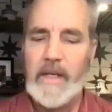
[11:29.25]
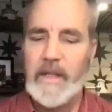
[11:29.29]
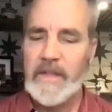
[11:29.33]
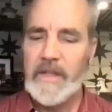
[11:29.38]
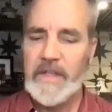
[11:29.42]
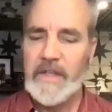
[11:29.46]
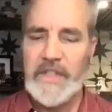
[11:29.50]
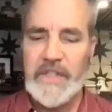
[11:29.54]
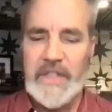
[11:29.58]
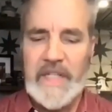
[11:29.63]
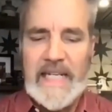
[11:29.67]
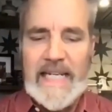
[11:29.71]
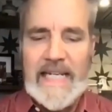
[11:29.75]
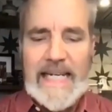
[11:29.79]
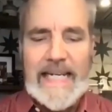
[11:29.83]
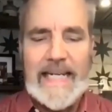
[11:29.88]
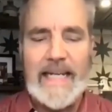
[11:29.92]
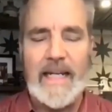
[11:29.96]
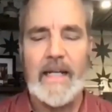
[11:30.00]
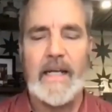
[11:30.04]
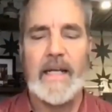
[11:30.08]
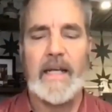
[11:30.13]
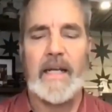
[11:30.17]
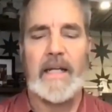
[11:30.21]
The
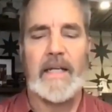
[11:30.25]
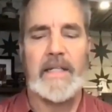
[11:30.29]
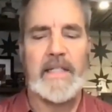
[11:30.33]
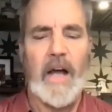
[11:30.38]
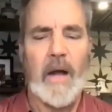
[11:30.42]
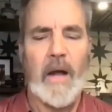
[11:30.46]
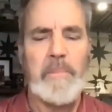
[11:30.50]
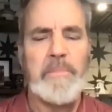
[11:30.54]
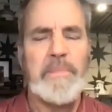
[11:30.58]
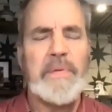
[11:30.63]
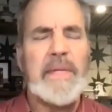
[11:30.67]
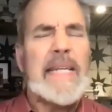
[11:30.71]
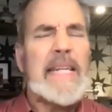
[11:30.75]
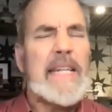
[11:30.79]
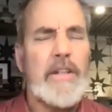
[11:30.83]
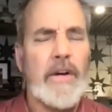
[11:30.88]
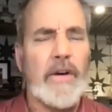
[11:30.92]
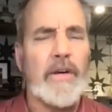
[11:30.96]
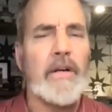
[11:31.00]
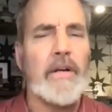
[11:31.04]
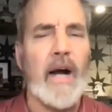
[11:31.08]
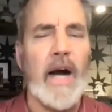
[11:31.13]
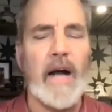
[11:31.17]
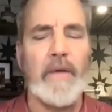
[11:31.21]
Z shall be
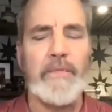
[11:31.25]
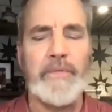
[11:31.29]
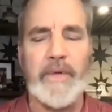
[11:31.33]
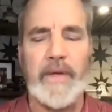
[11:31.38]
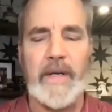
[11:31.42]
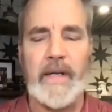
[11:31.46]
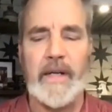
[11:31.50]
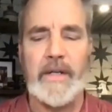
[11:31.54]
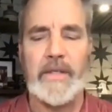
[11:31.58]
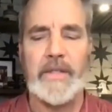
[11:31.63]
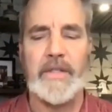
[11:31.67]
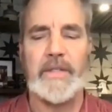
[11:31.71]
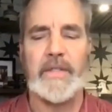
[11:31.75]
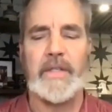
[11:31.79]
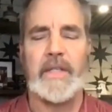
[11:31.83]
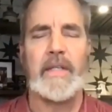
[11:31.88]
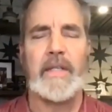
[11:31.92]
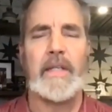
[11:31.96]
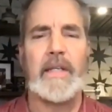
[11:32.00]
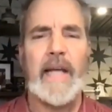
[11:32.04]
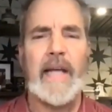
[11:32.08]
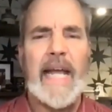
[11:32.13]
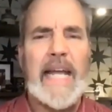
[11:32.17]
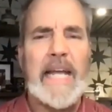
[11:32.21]
your confidence.
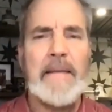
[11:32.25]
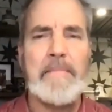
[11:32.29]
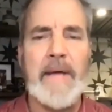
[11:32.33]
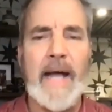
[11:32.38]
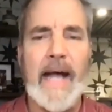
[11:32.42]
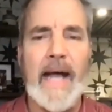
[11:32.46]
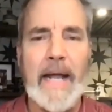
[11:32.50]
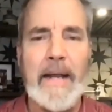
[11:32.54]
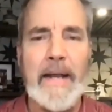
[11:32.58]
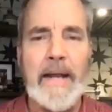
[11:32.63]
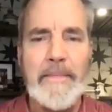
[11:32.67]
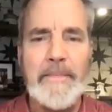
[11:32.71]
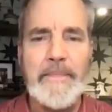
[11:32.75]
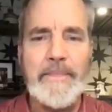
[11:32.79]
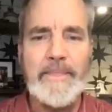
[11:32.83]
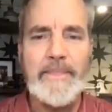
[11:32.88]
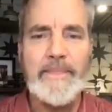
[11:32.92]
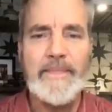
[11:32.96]
Amen.